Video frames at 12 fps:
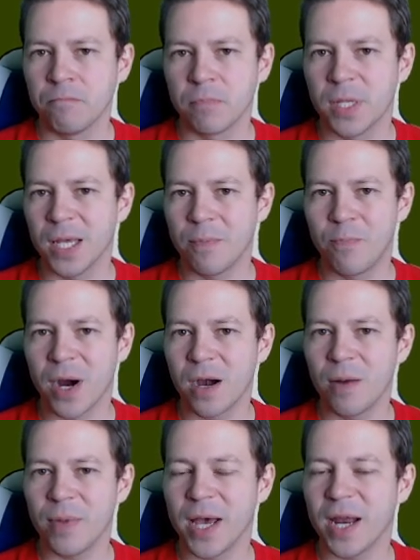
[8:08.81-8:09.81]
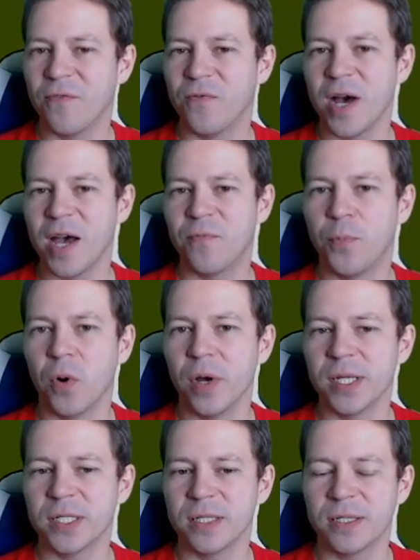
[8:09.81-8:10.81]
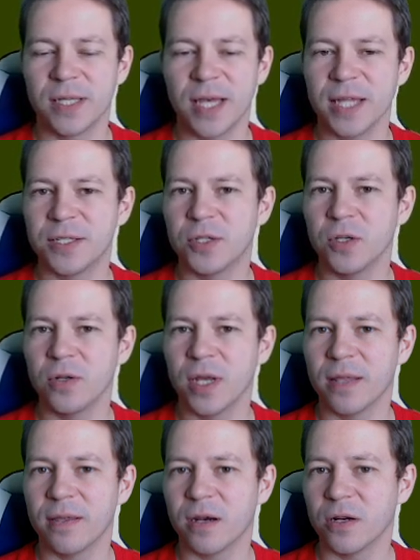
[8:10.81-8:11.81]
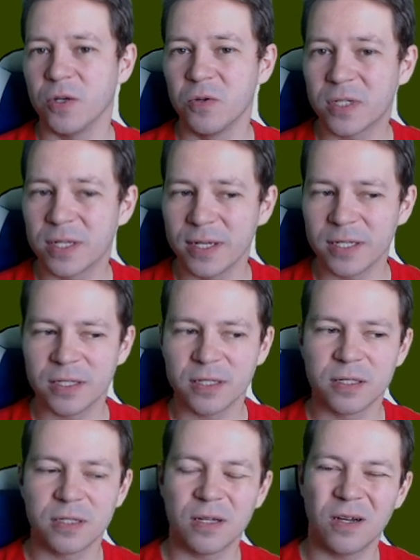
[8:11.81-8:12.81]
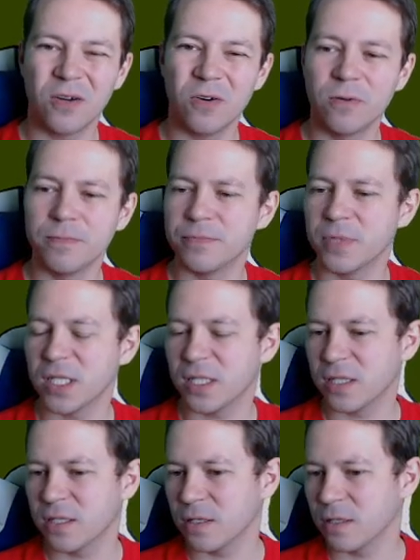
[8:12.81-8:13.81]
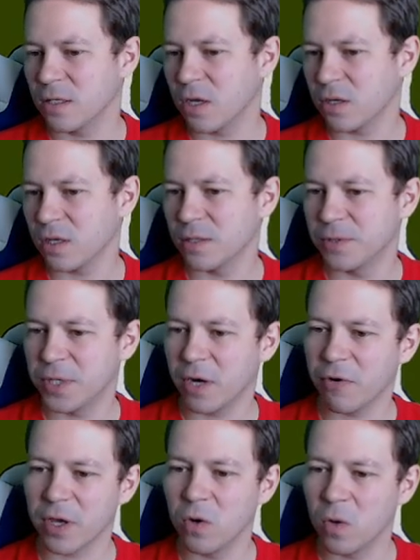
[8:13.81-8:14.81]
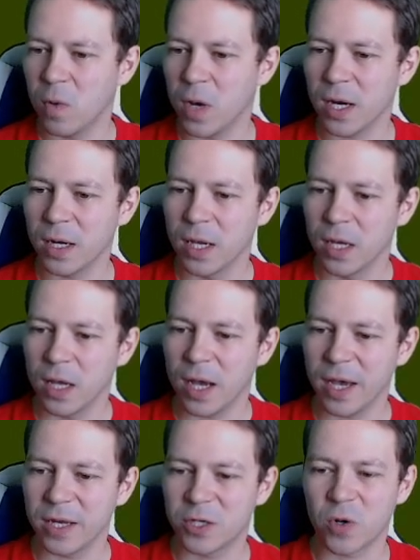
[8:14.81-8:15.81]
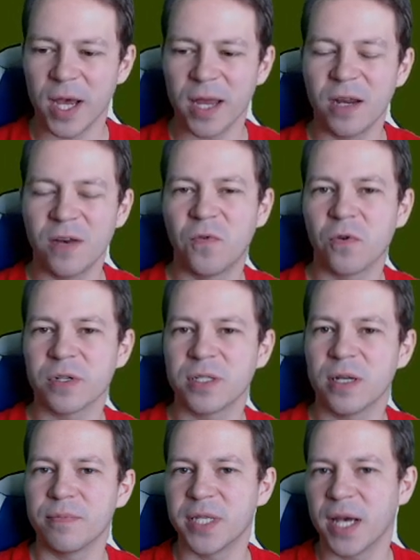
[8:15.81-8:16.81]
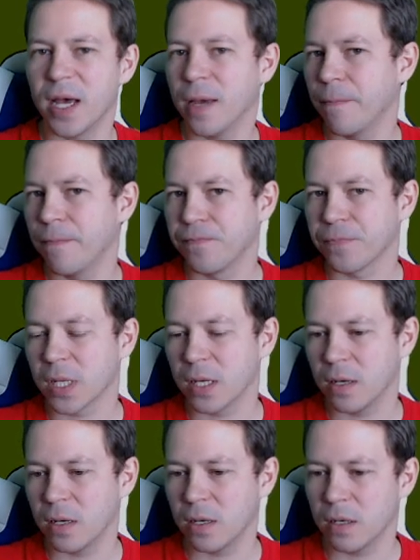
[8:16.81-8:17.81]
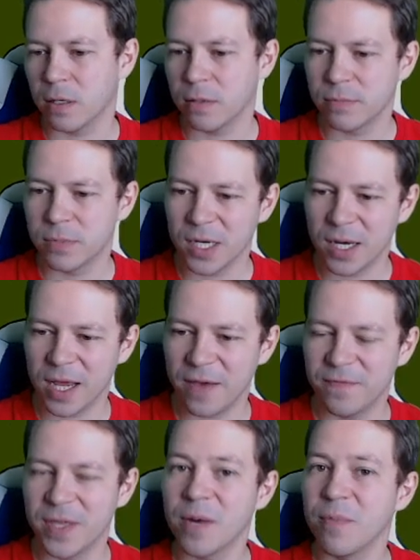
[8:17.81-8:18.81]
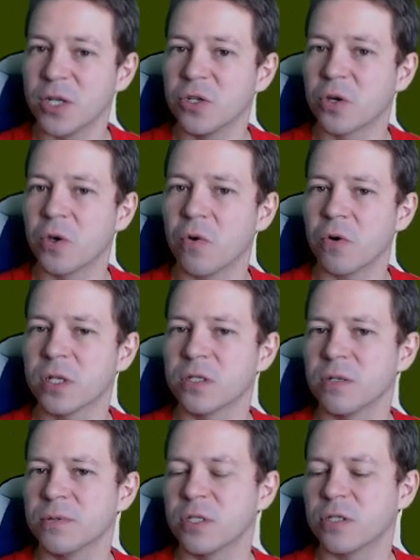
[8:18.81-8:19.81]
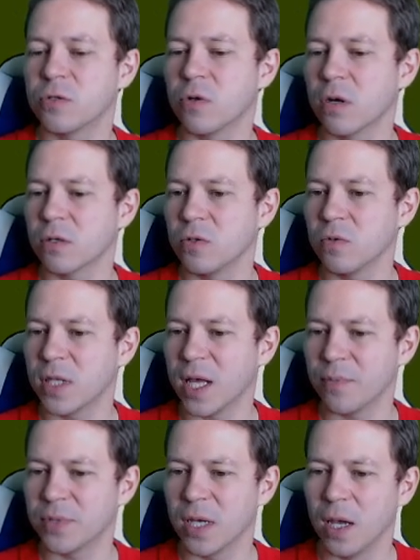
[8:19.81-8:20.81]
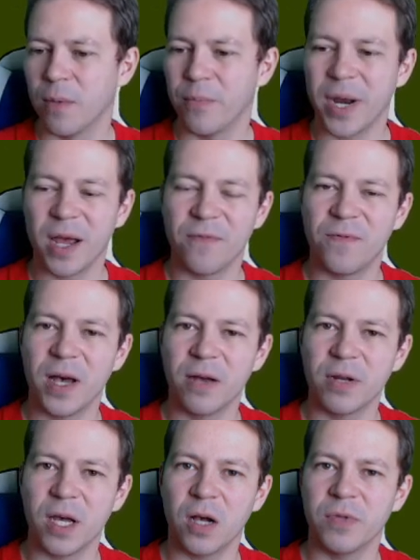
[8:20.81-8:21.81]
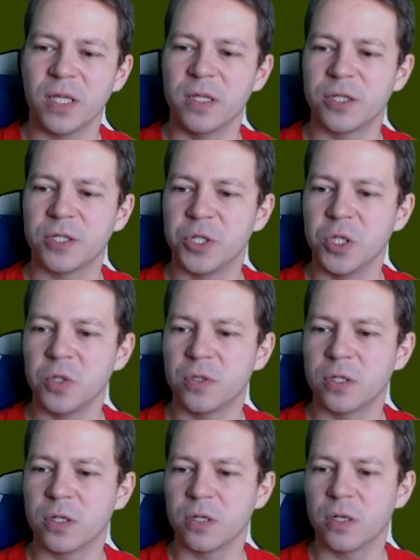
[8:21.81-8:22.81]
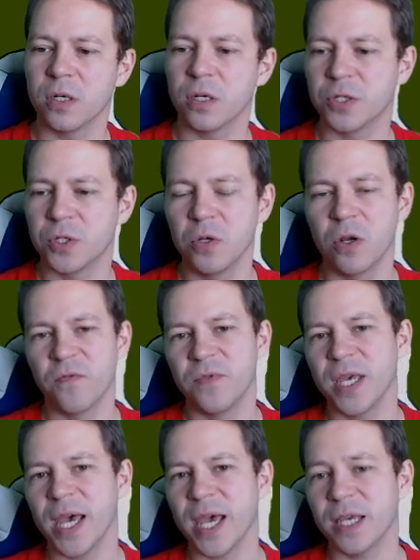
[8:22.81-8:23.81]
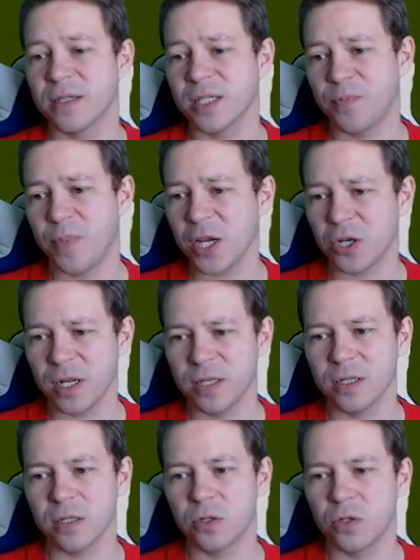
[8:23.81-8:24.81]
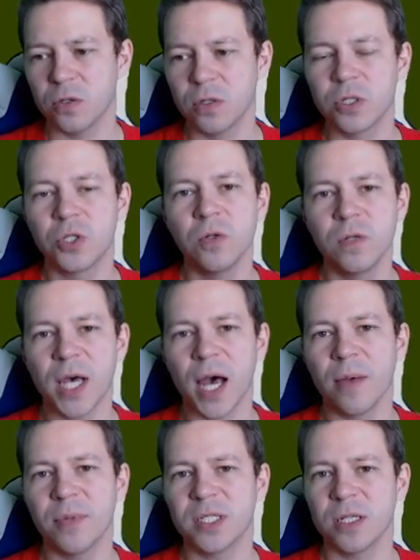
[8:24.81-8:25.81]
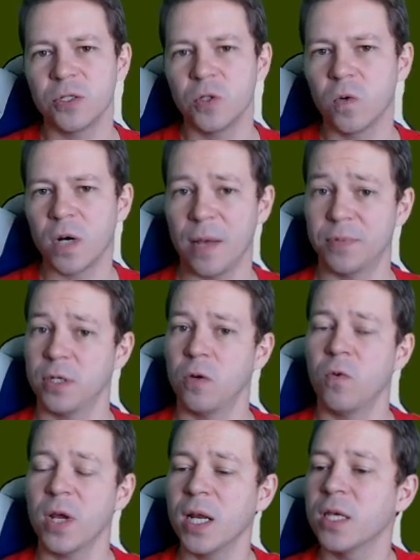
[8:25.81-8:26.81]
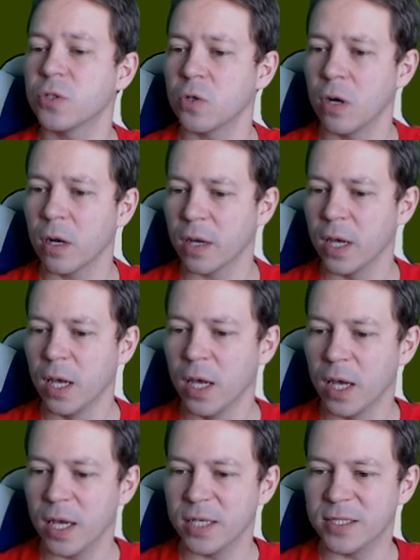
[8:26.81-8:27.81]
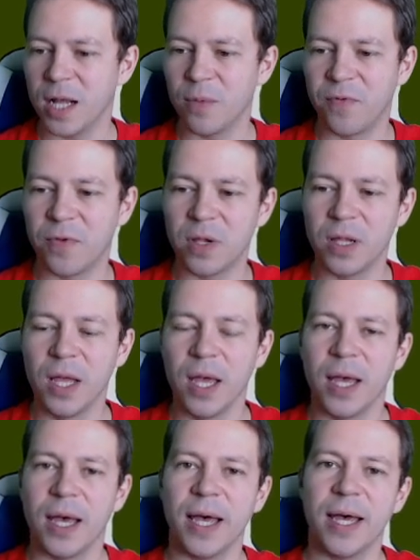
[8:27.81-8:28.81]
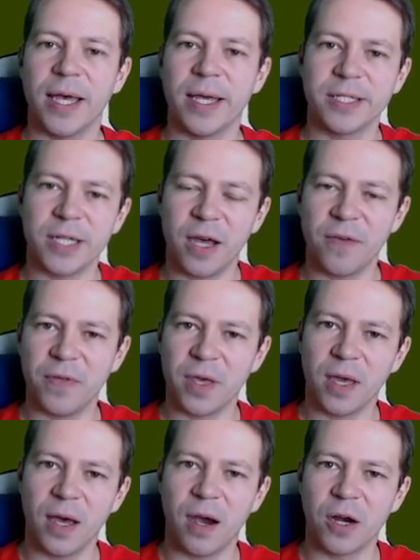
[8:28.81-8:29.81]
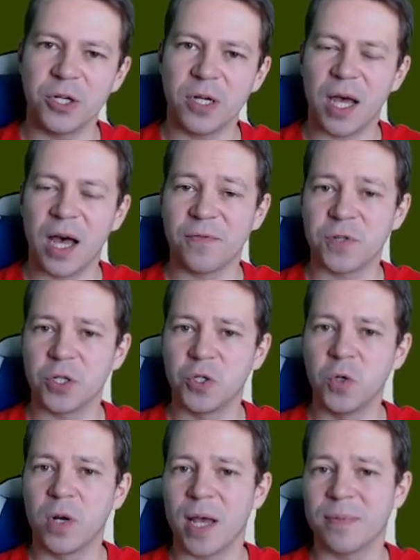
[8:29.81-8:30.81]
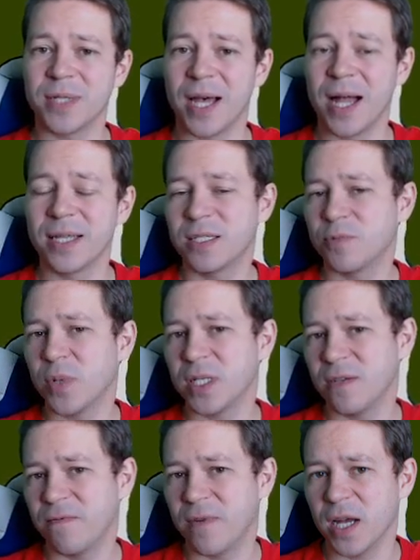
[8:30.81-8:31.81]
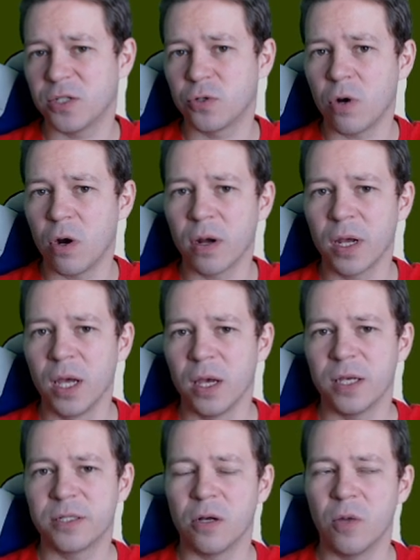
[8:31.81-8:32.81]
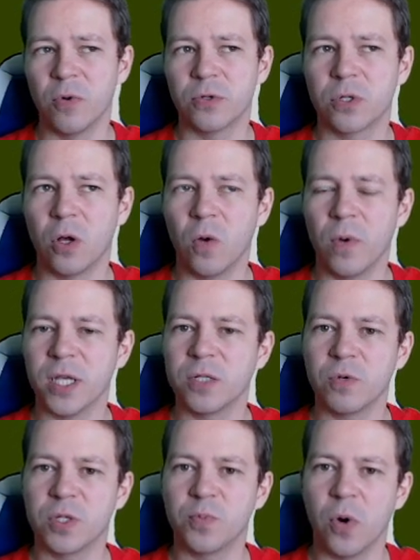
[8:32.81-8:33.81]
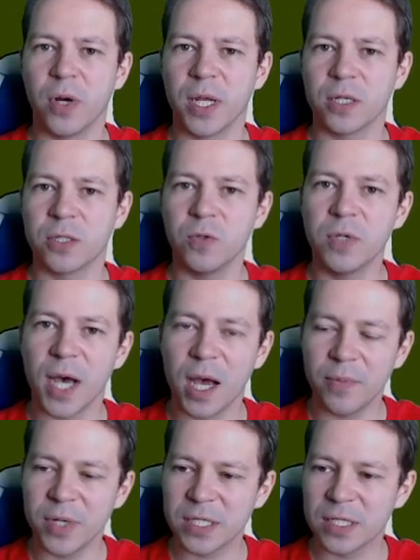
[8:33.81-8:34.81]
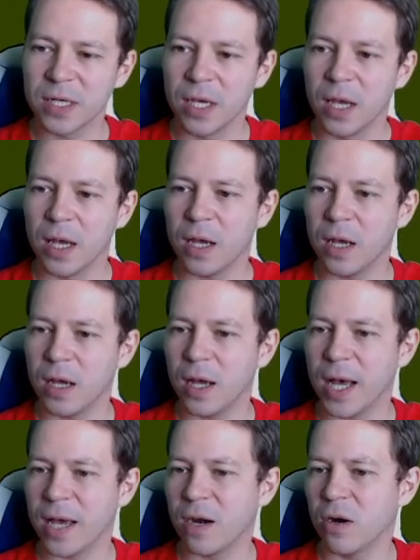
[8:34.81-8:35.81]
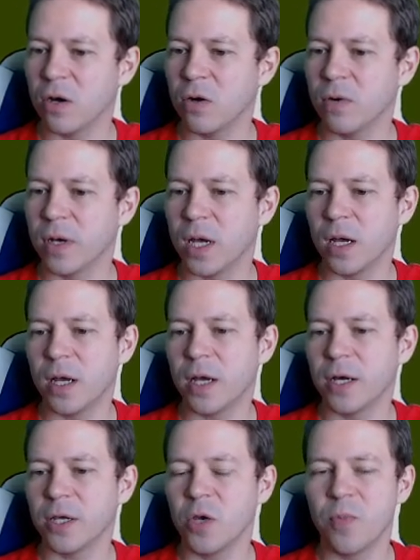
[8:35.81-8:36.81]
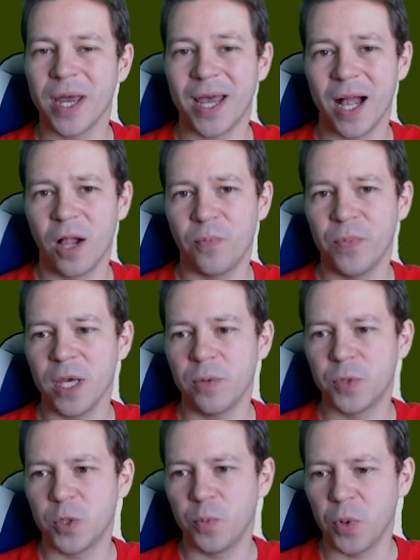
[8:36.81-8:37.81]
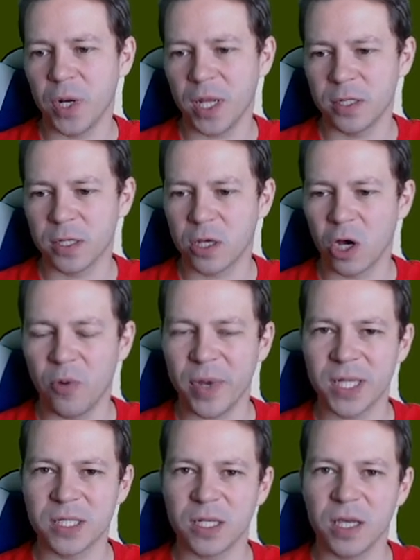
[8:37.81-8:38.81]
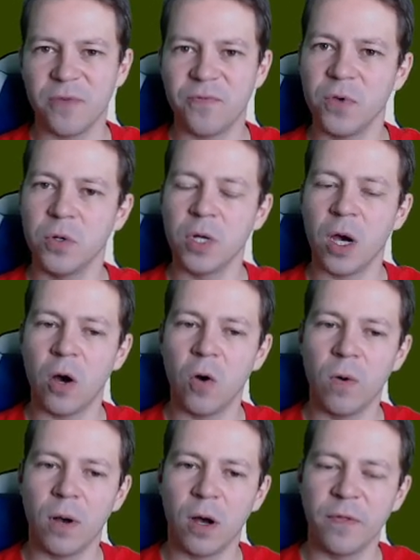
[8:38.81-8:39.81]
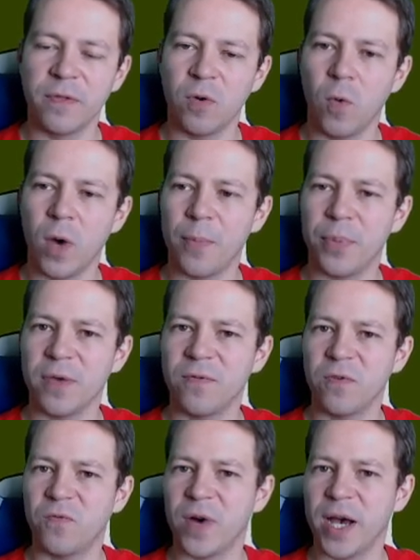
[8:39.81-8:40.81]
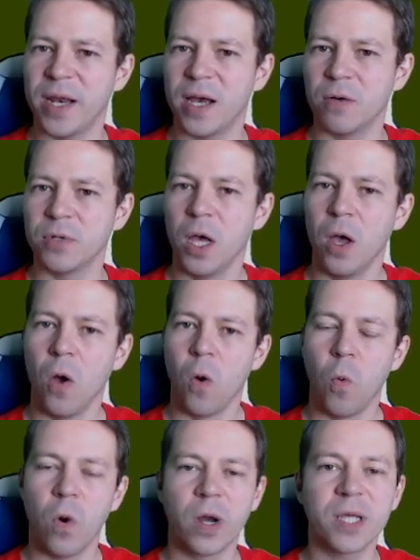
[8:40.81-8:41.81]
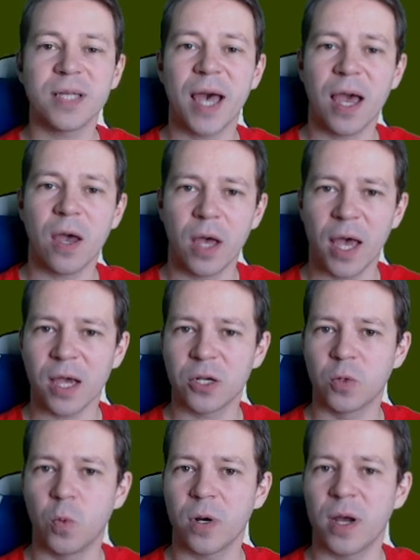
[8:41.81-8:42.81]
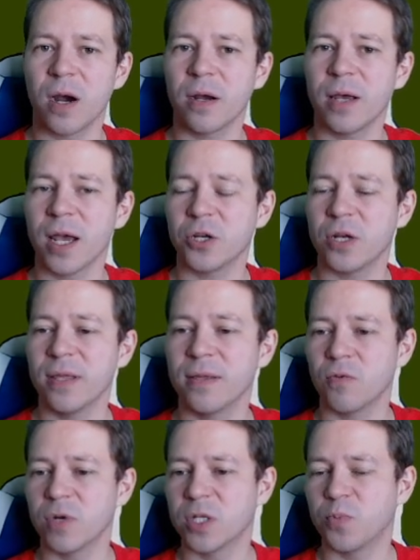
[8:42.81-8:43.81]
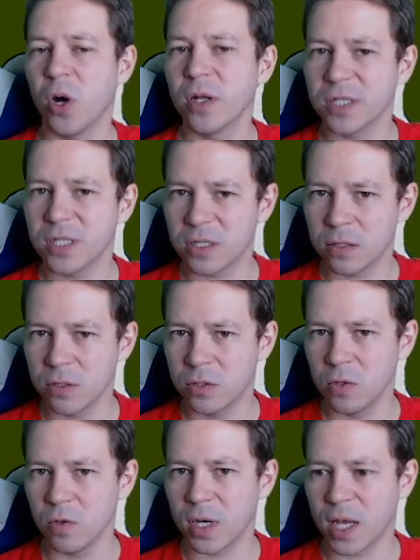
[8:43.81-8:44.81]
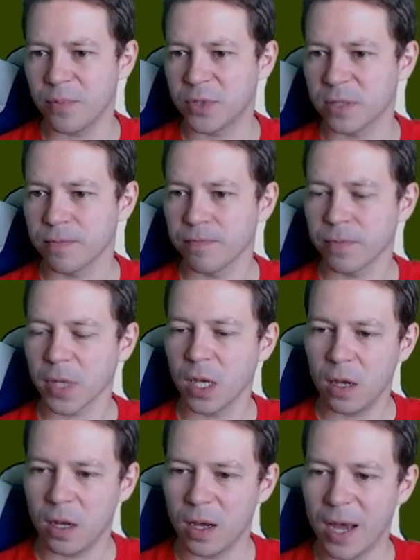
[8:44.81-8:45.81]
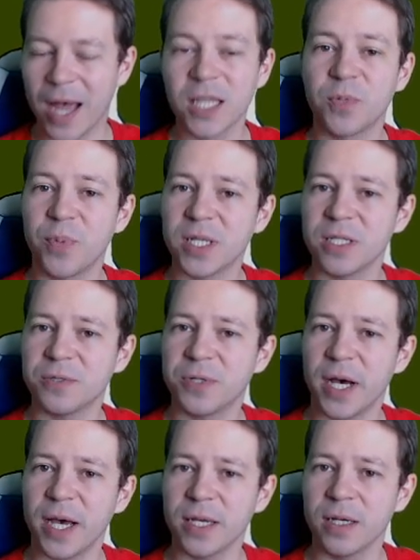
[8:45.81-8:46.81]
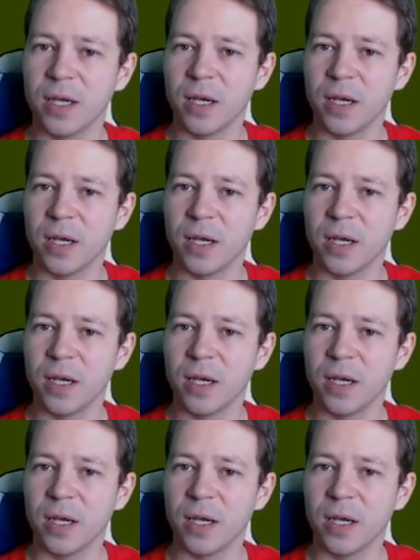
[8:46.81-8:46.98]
then partner might have 5 points in that suit and they are useless. So this is not a very good one. I tried it for some time. Didn't have that much occurrence of the strong 2 clubs, but I found out that the suit of the ace, especially the 2 diamonds and 2 clubs really strong, is helpful. And I think Arjun after 2 clubs unspecified strong is almost always responding 2 diamonds. I don't know, you might help me to put in the comments if you know on the web, if you find out what are actually the responses to 2 clubs unspecified.